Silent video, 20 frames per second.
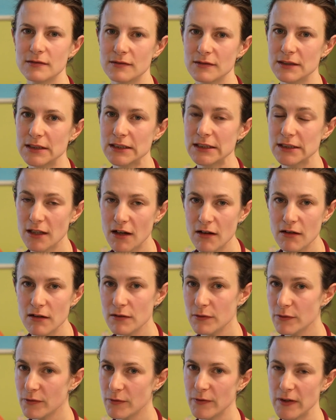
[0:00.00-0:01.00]

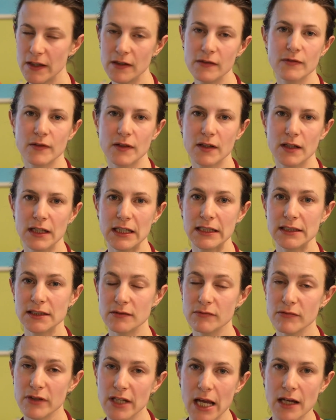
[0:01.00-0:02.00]
Scarlet fever is
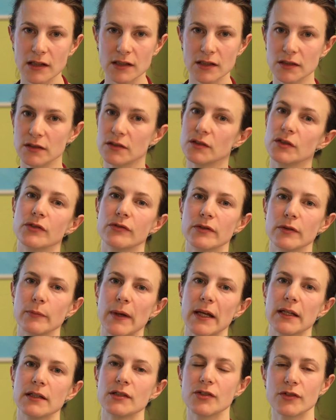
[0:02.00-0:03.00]
a reaction to Group
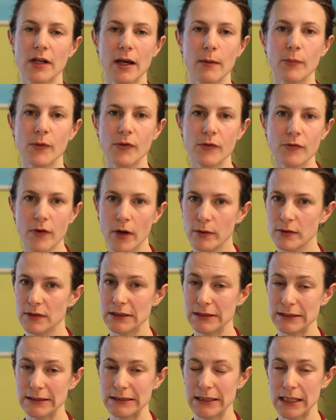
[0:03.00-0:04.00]
A Strep
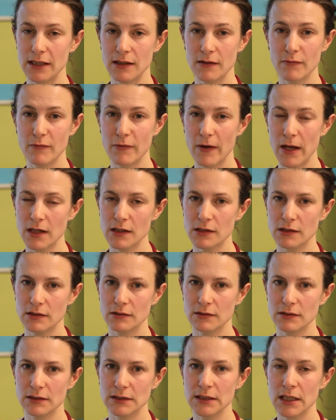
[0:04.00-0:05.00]
throat and skin
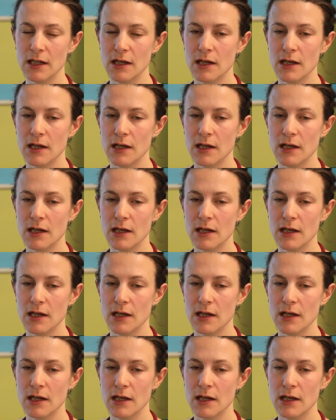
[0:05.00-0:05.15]
infections.